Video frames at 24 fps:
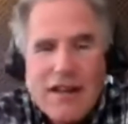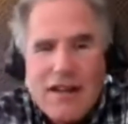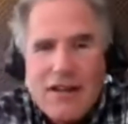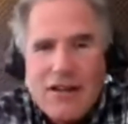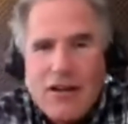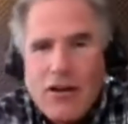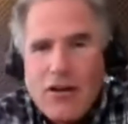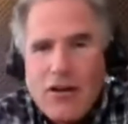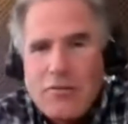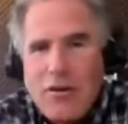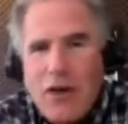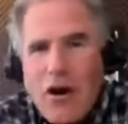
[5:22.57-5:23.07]

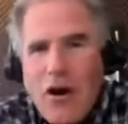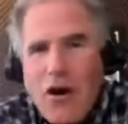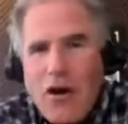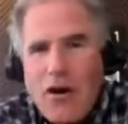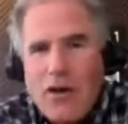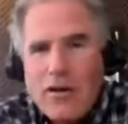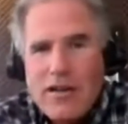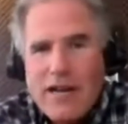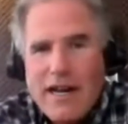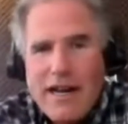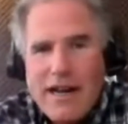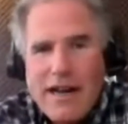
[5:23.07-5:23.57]
Lo and
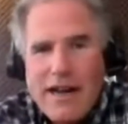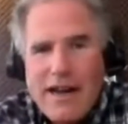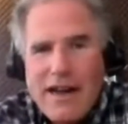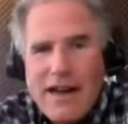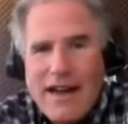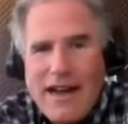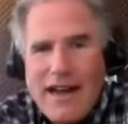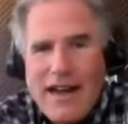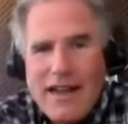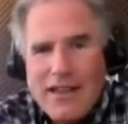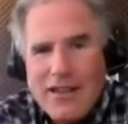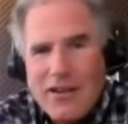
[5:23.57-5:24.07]
behold, I,
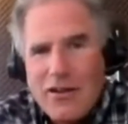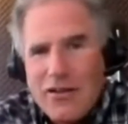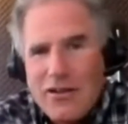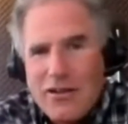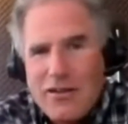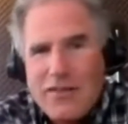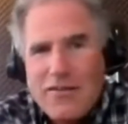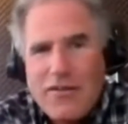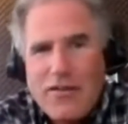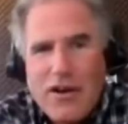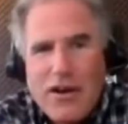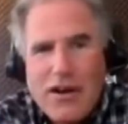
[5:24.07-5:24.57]
I
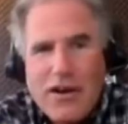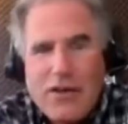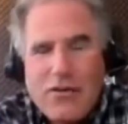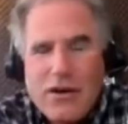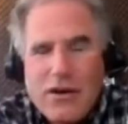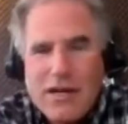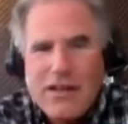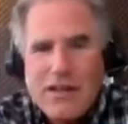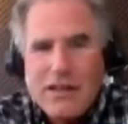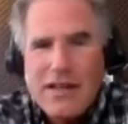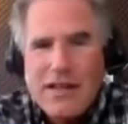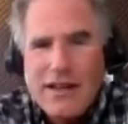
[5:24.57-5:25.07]
learned very
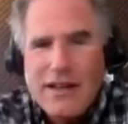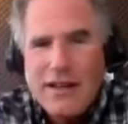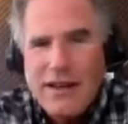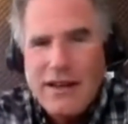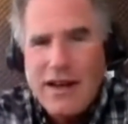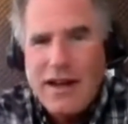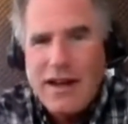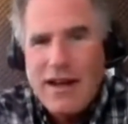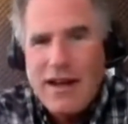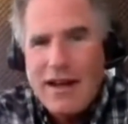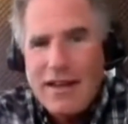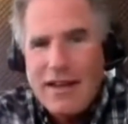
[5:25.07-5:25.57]
quickly
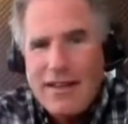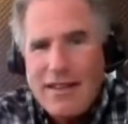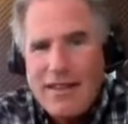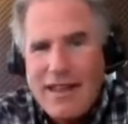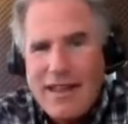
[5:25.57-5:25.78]
uh,